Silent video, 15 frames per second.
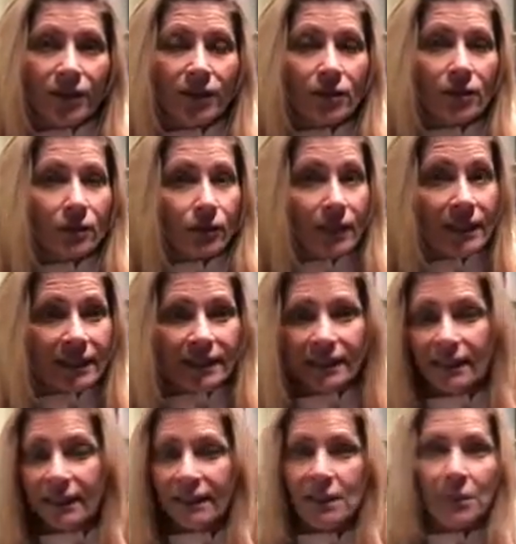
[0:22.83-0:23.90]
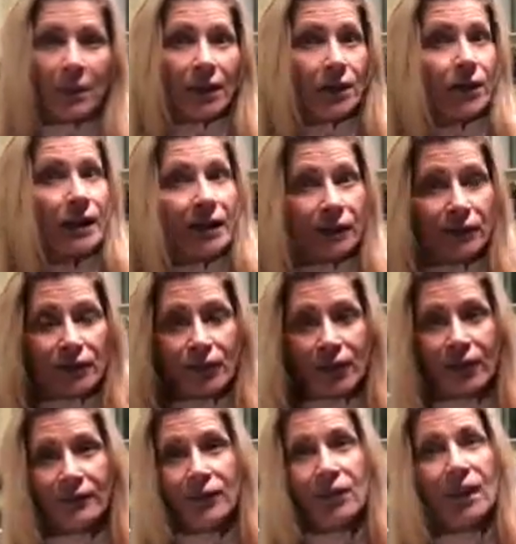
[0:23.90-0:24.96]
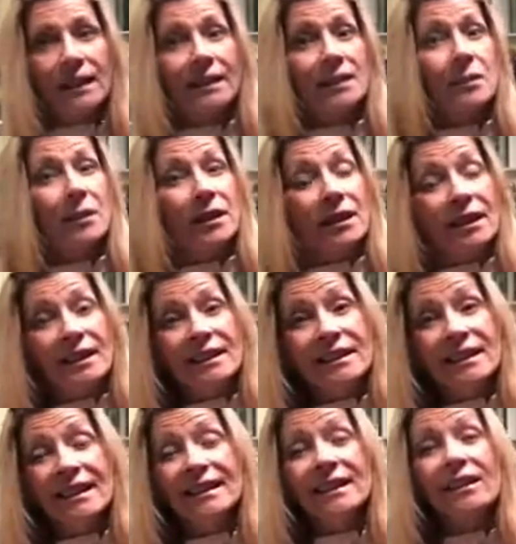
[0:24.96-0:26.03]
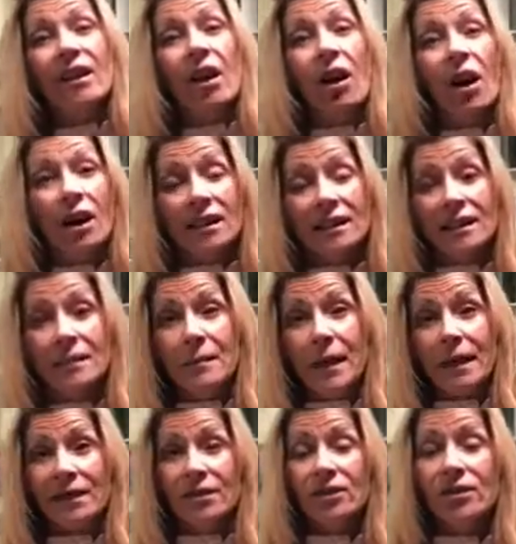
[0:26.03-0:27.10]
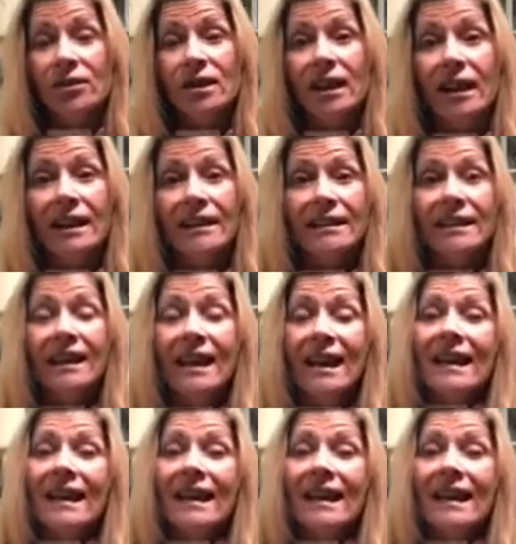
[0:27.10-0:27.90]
There's a reason that it's been around forever, and it's because it's an awesome exercise.